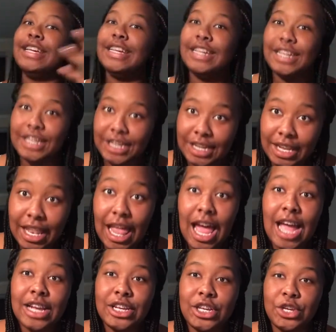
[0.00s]
She
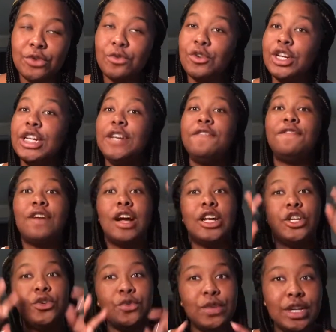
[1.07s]
likes you, or she
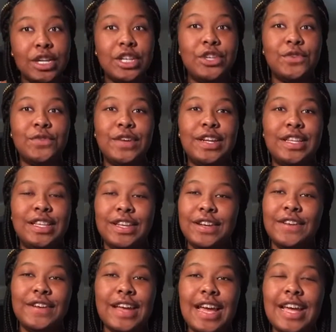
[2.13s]
finds you interesting,
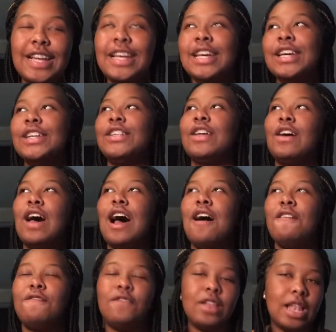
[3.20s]
okay? So,
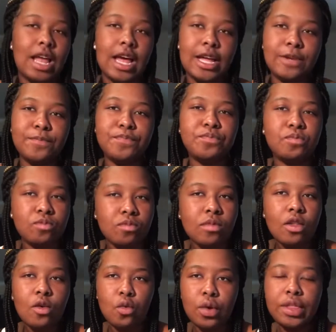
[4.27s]
I feel like
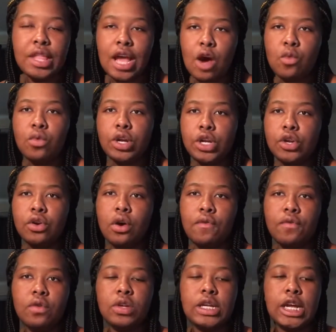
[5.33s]
with that one, you know,
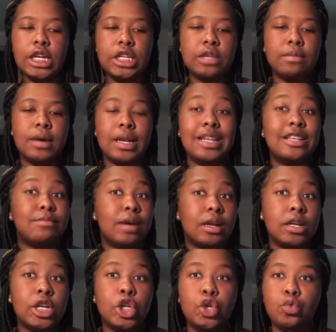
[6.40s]
if you catch somebody
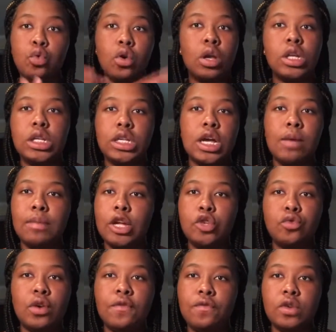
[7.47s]
smiling at you all the time,
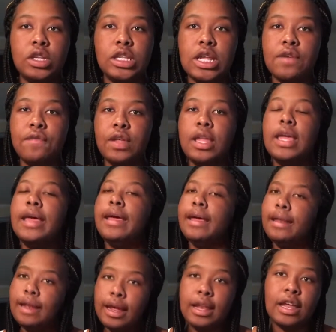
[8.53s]
like 24/7,
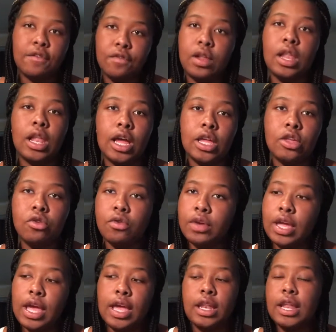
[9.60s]
they definitely like you,
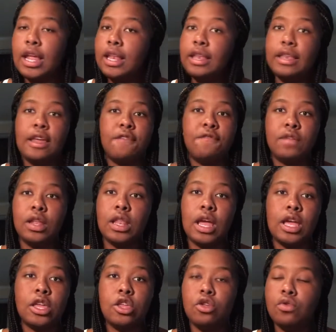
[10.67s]
okay? They definitely
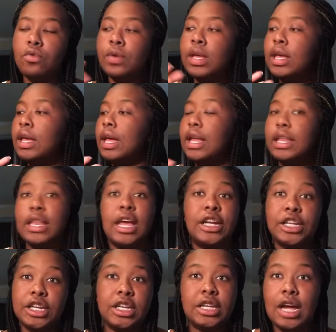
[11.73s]
like you, and
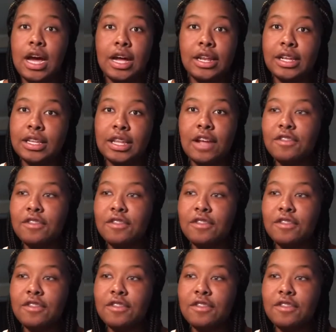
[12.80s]
that's just how it is.